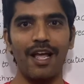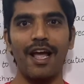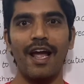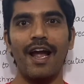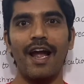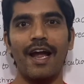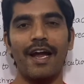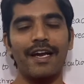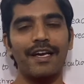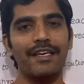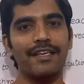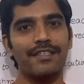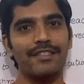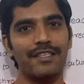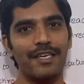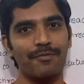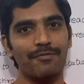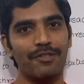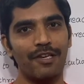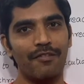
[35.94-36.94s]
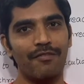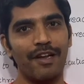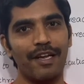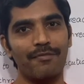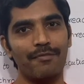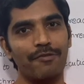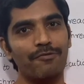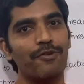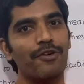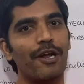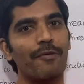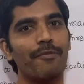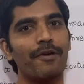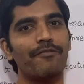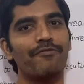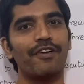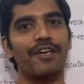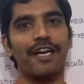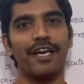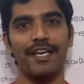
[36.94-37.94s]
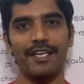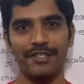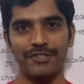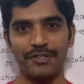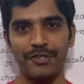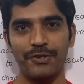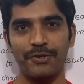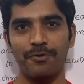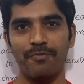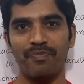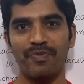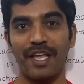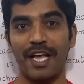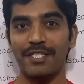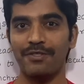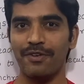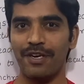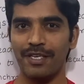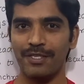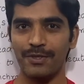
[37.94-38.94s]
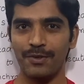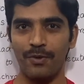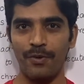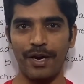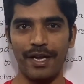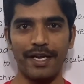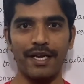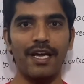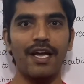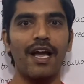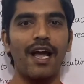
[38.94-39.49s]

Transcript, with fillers: in terms of like before I appear for any interview as well as coding.